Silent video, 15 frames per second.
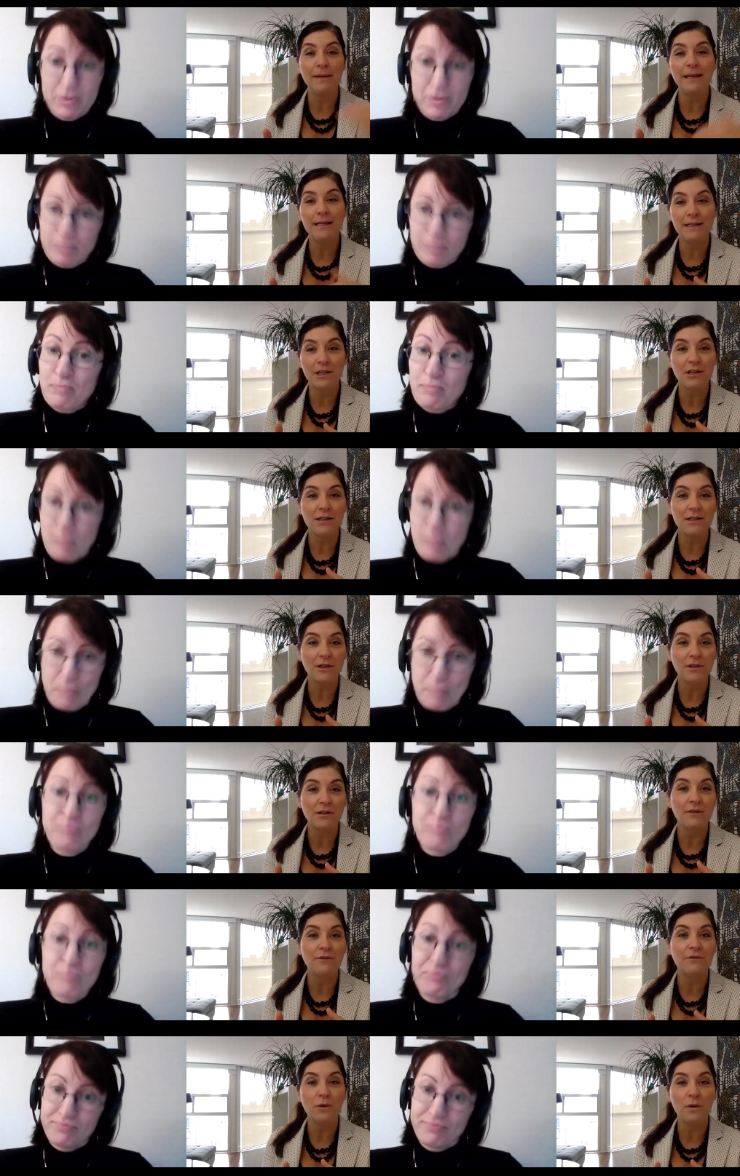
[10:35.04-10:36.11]
Speaker 1: in as a
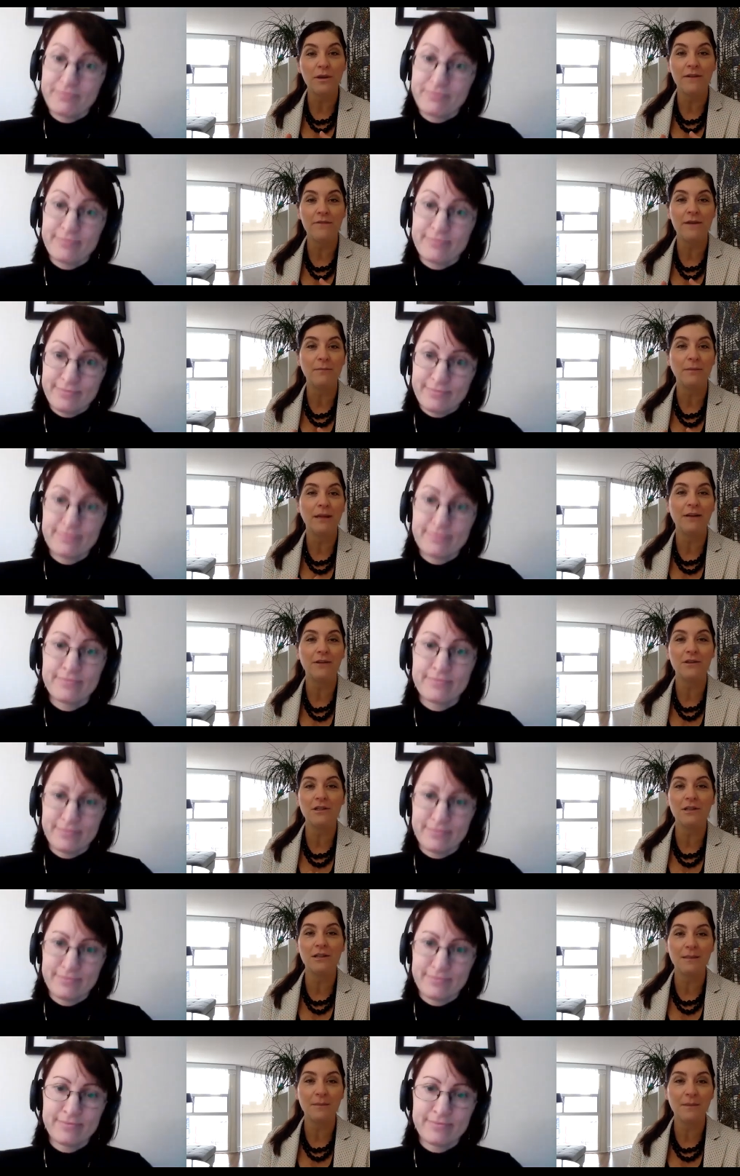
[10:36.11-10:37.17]
consultant for the event planner.
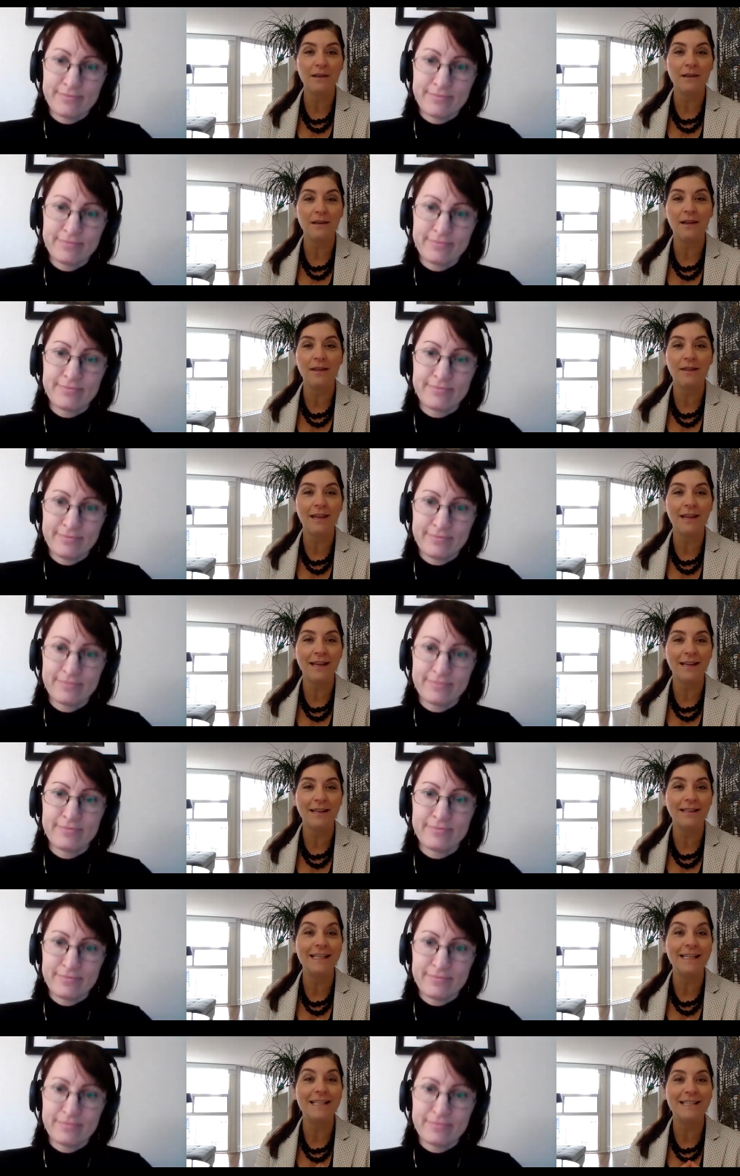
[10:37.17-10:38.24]
It's not something that
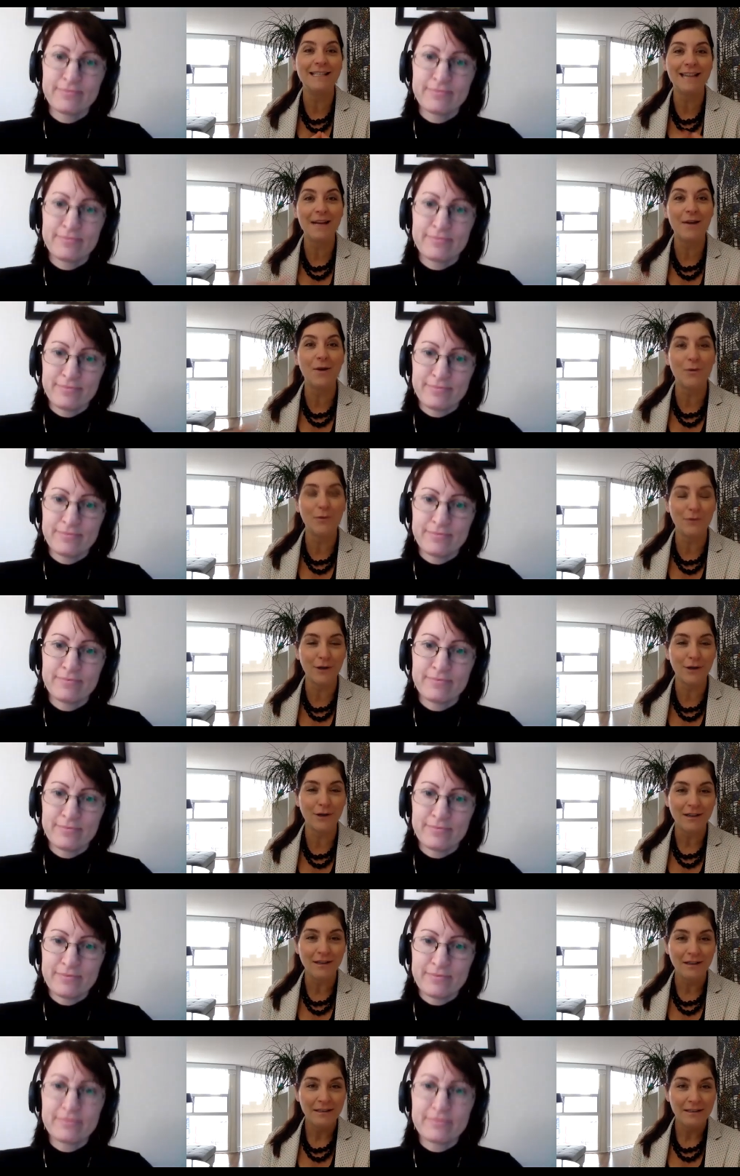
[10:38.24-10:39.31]
they need to take over.
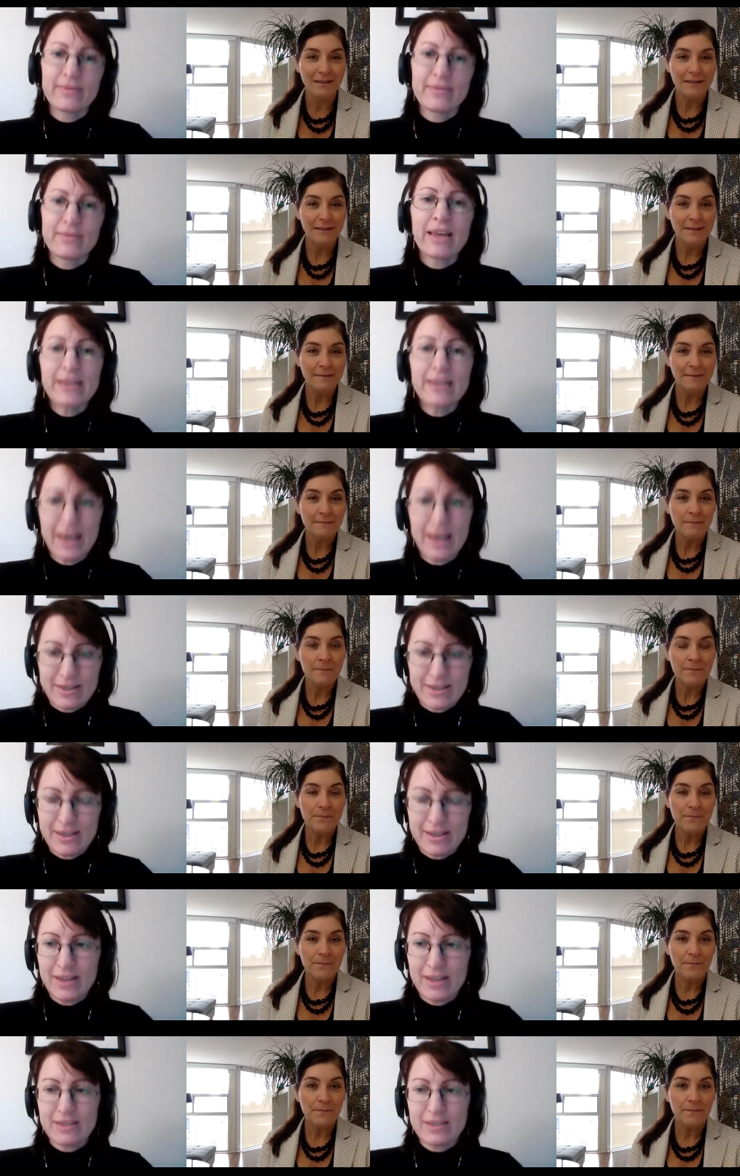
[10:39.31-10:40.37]
Speaker 2: Yes,
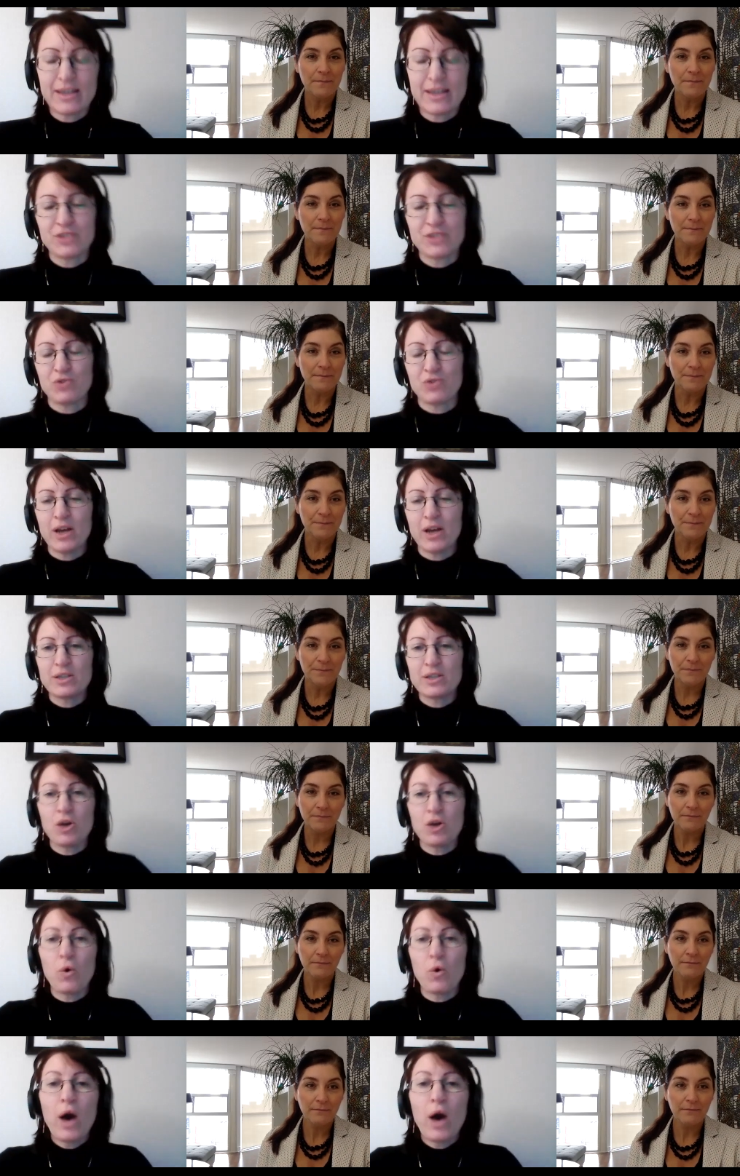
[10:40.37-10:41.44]
that's, that's right.
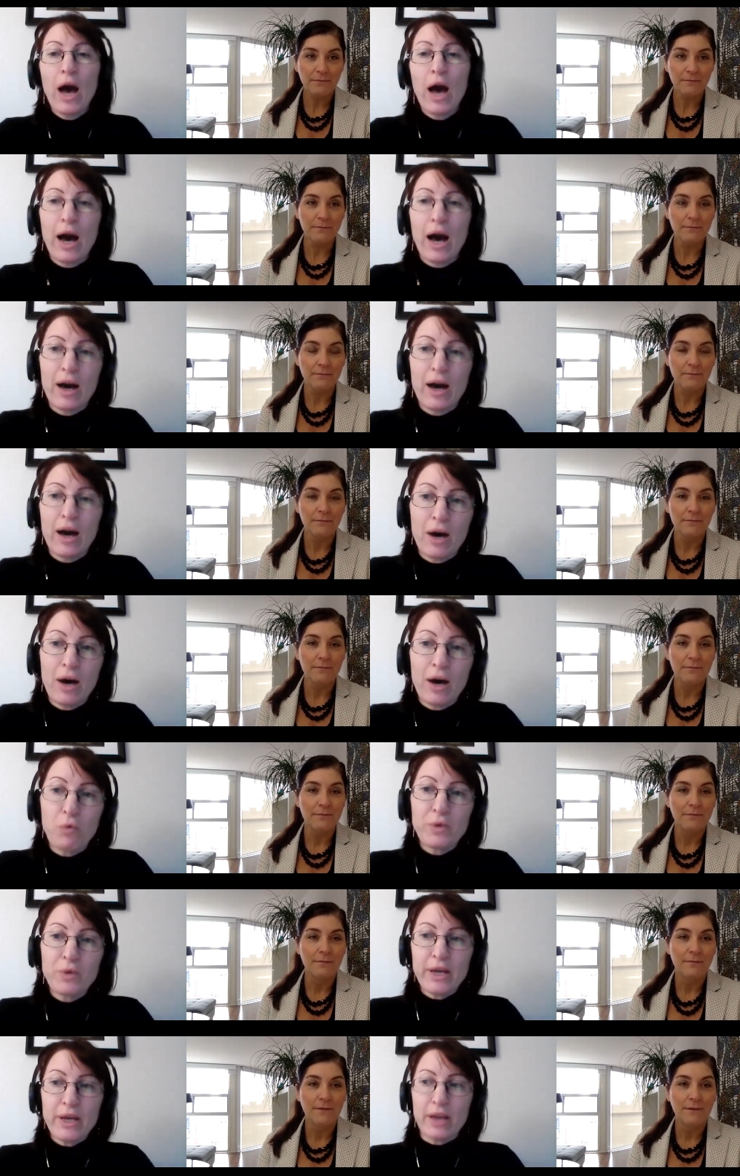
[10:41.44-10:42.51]
So uh,
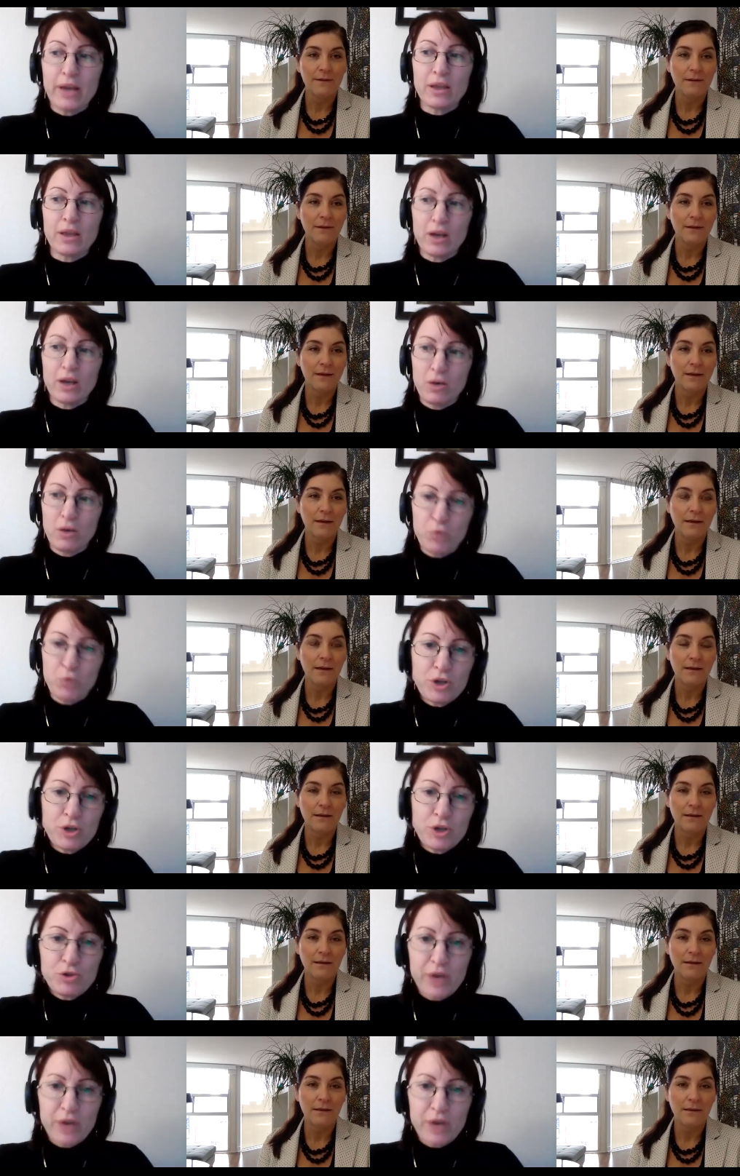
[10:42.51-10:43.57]
we can work
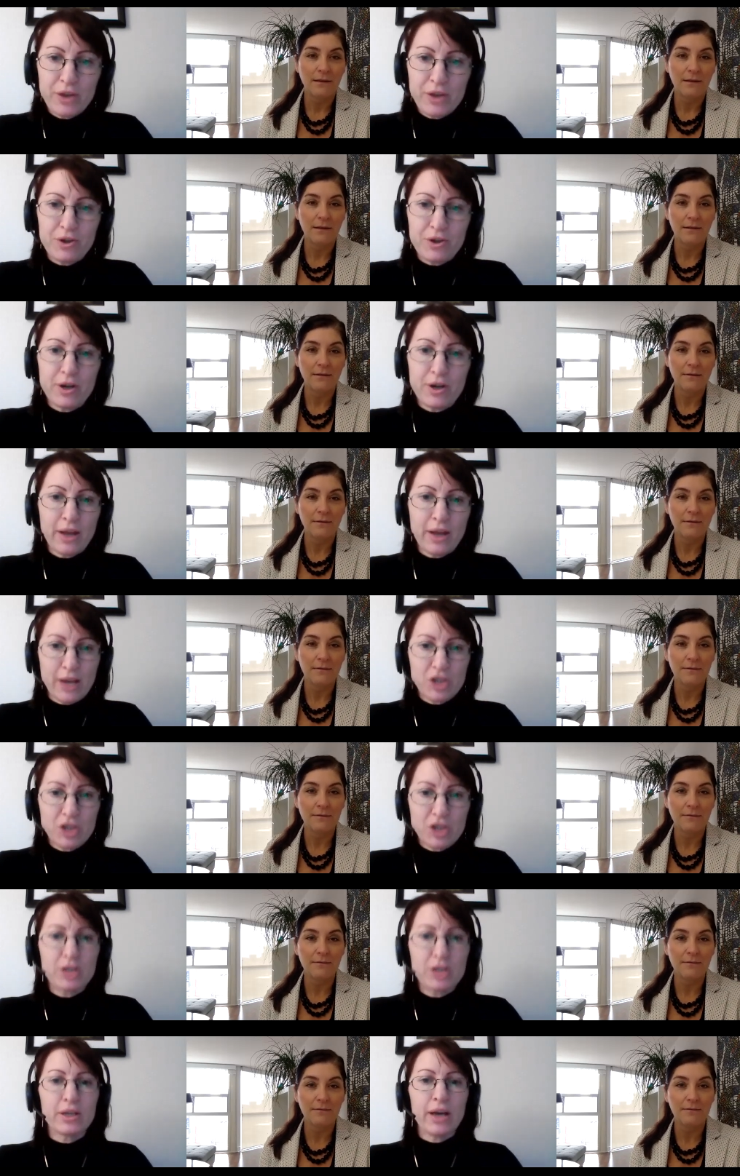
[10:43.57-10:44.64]
together and
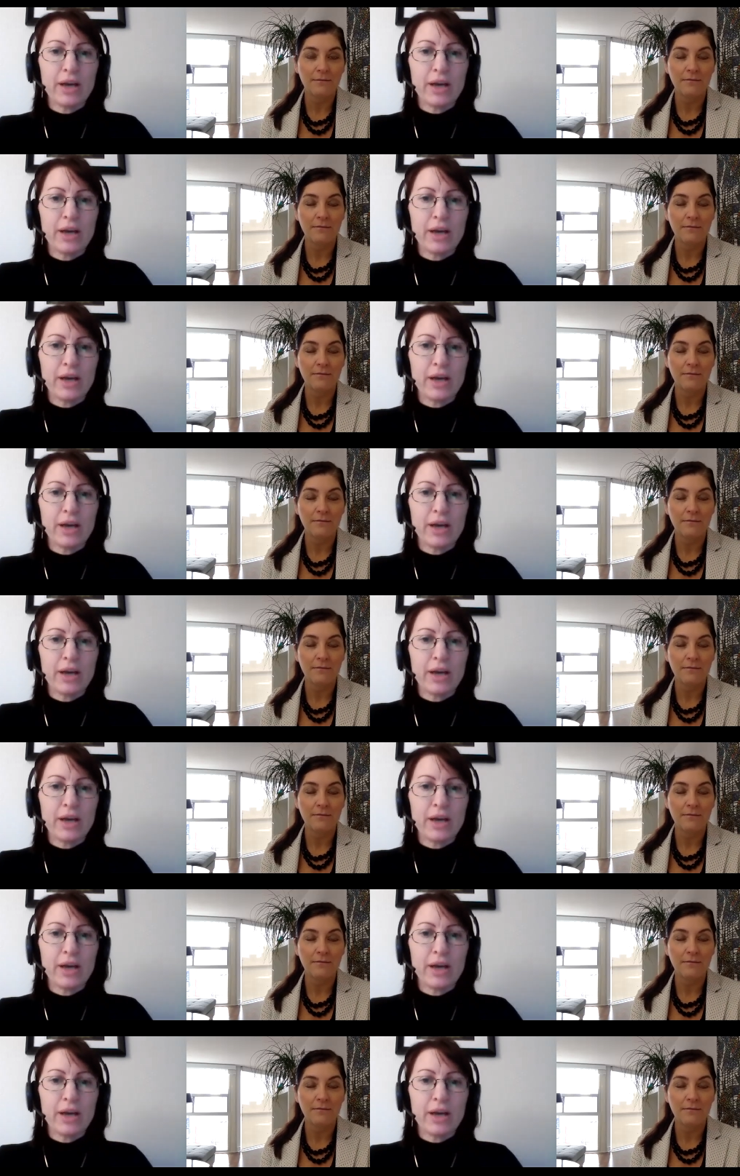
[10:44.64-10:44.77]
actually